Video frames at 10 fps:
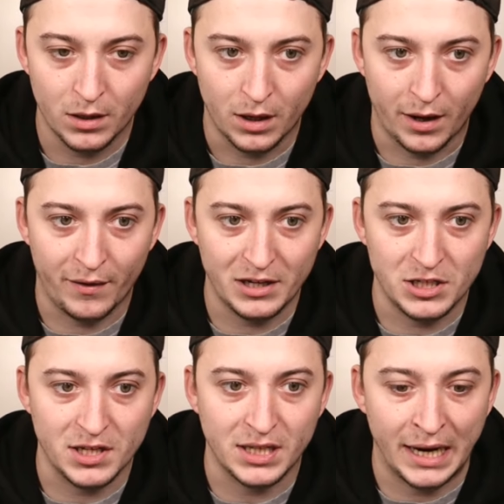I've actually
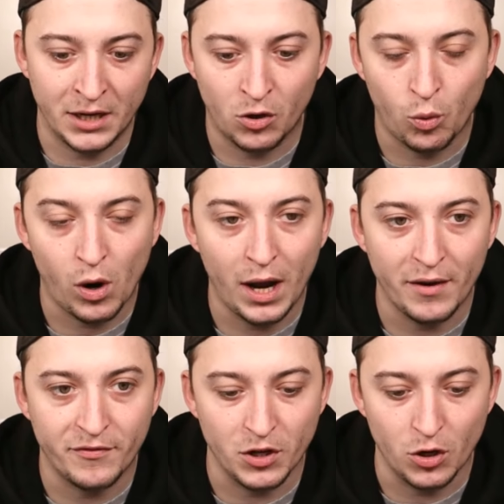seen quite a
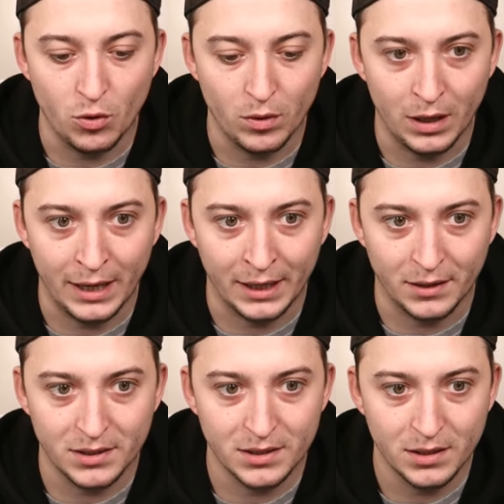few
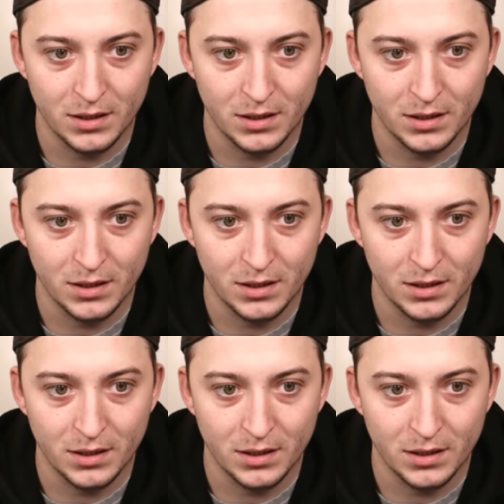links